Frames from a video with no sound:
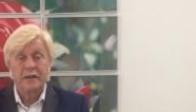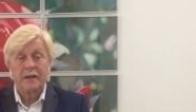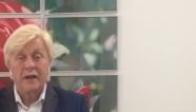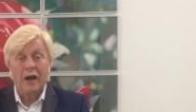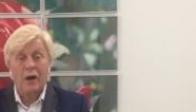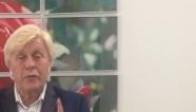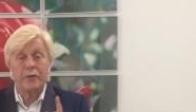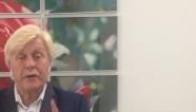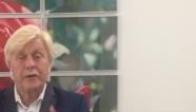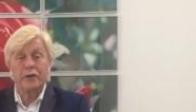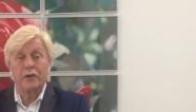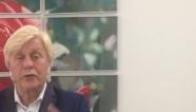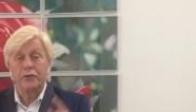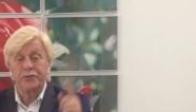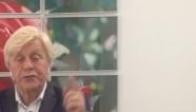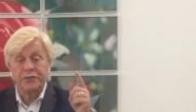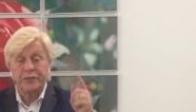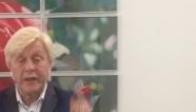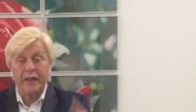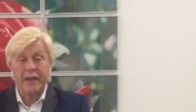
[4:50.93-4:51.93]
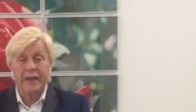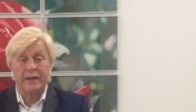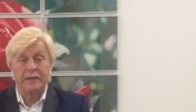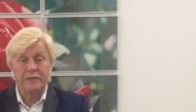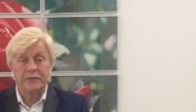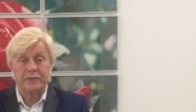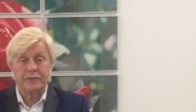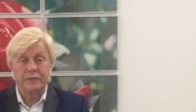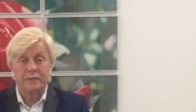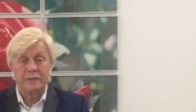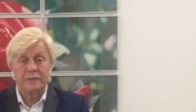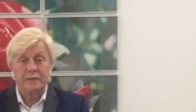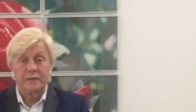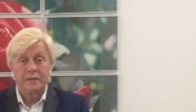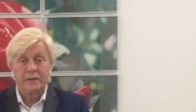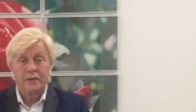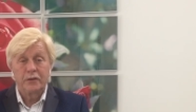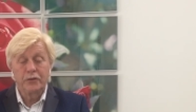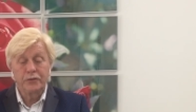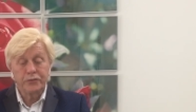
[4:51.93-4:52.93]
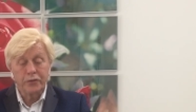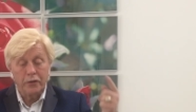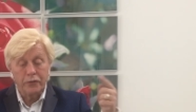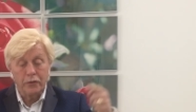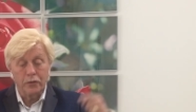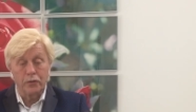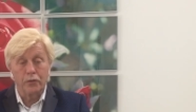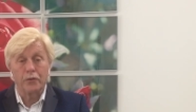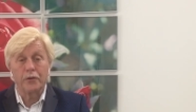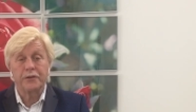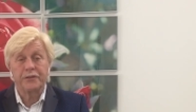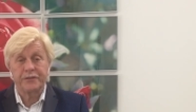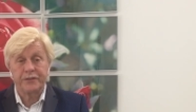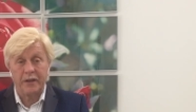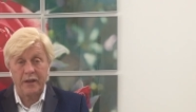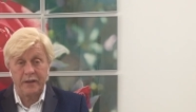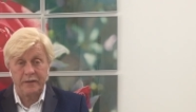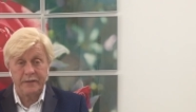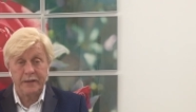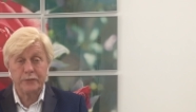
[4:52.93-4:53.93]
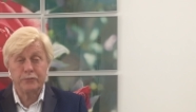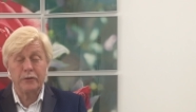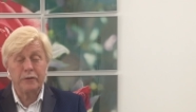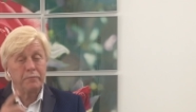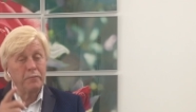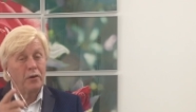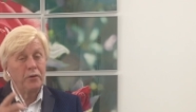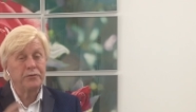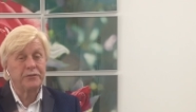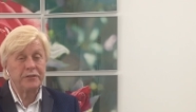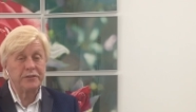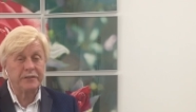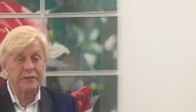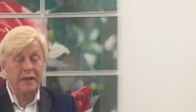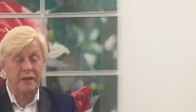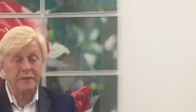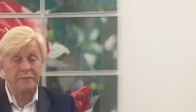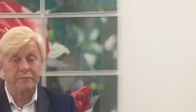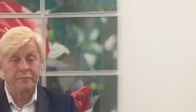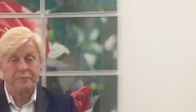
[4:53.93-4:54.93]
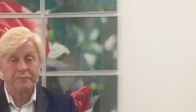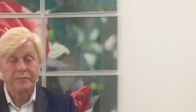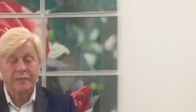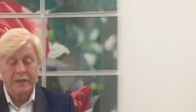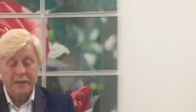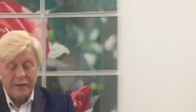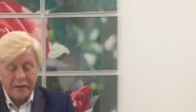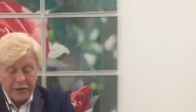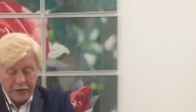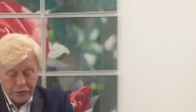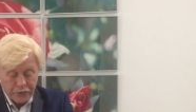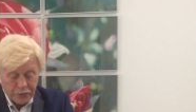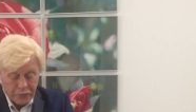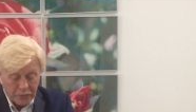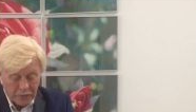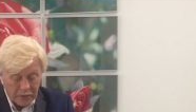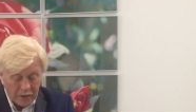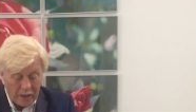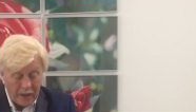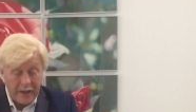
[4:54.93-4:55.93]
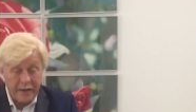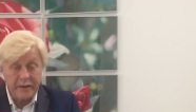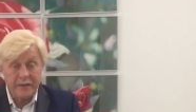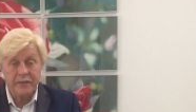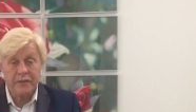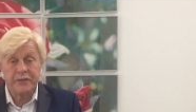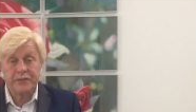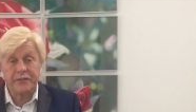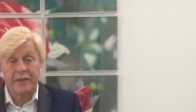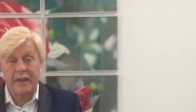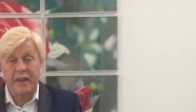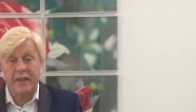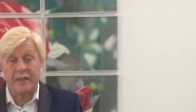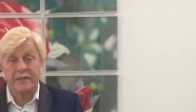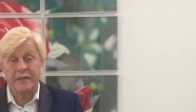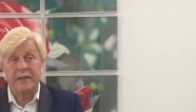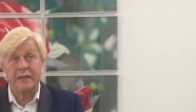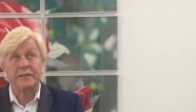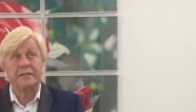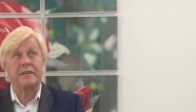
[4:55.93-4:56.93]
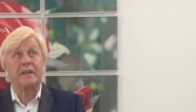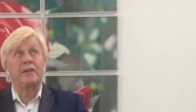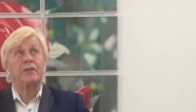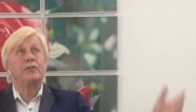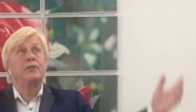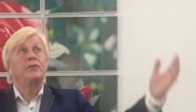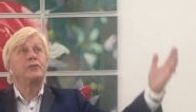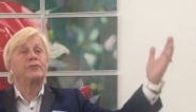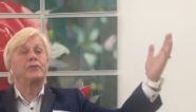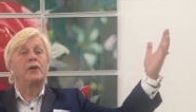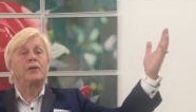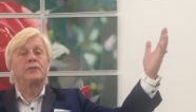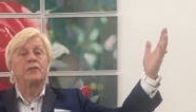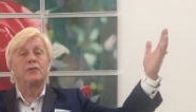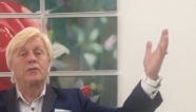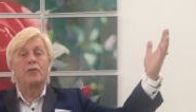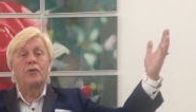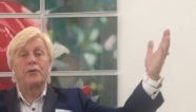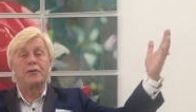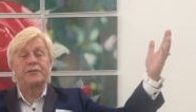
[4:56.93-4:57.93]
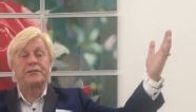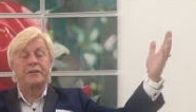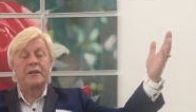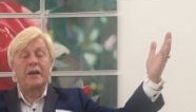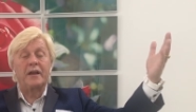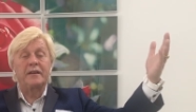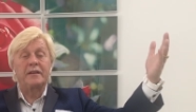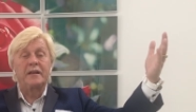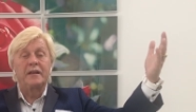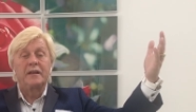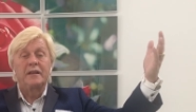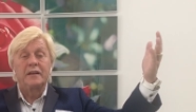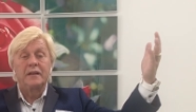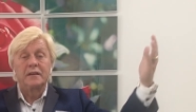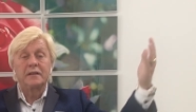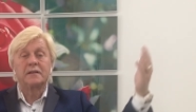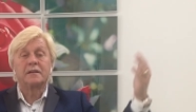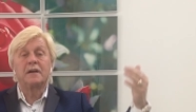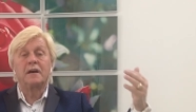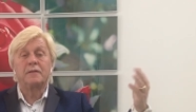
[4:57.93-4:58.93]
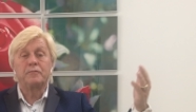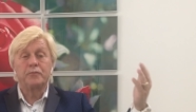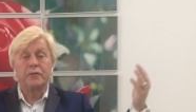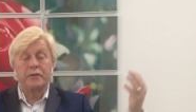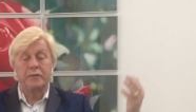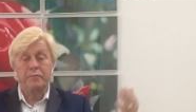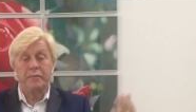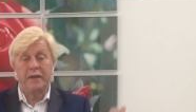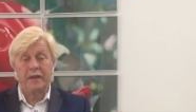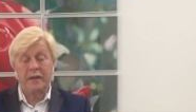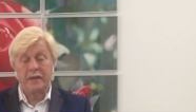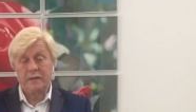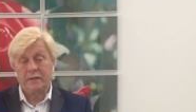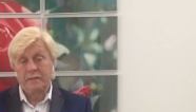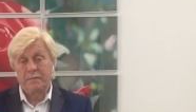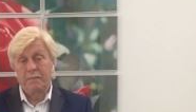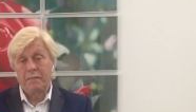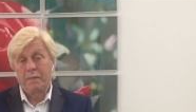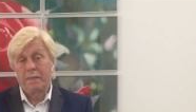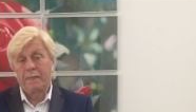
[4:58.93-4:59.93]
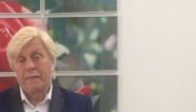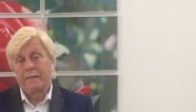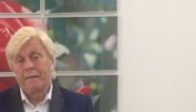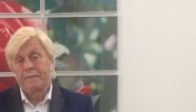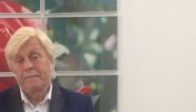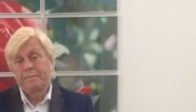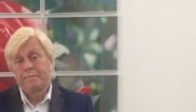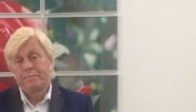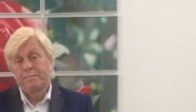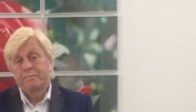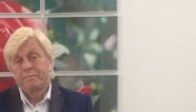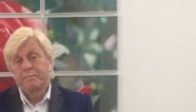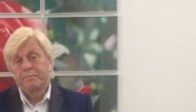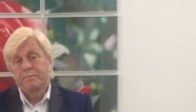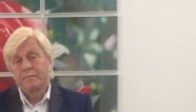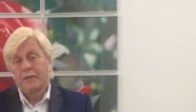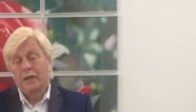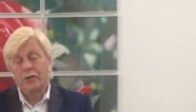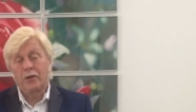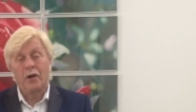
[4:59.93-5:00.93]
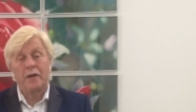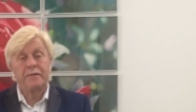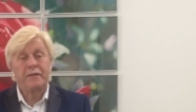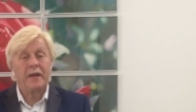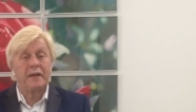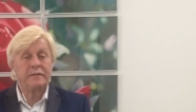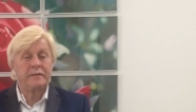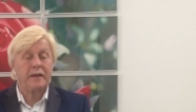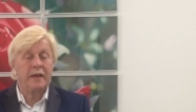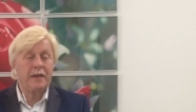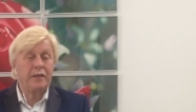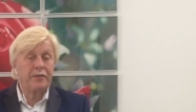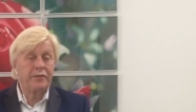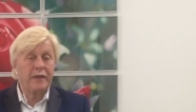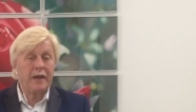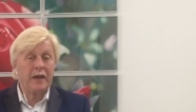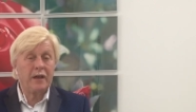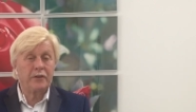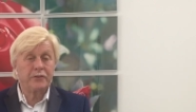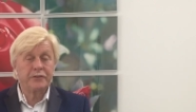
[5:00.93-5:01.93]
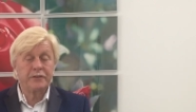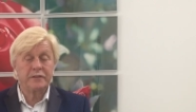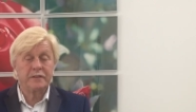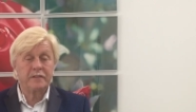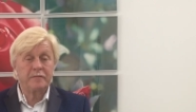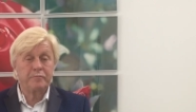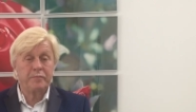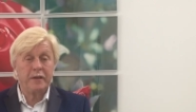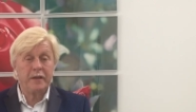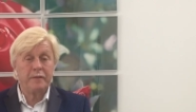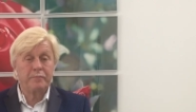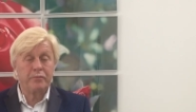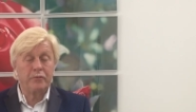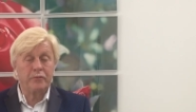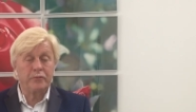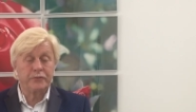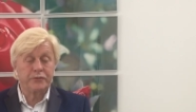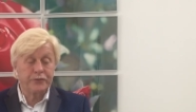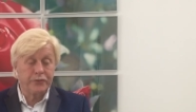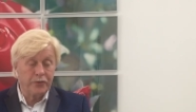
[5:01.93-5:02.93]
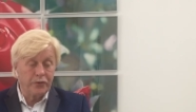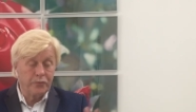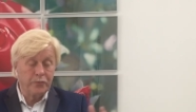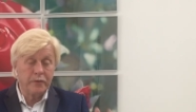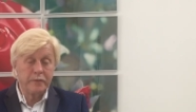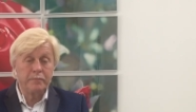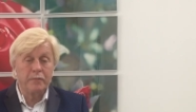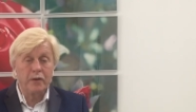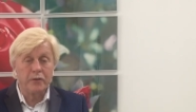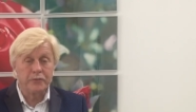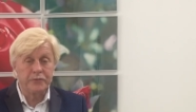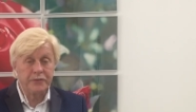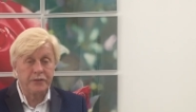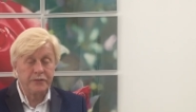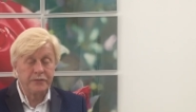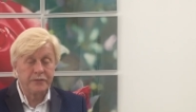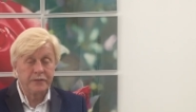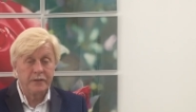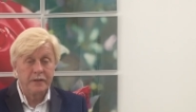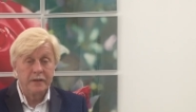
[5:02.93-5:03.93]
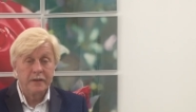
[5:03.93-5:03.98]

I want to know who stands, who's on the Lord's side. That's what Moses said. He drew a line in the sand and he said, who's on the Lord's side? Come with me. And on that day, thousands of people stood with Moses,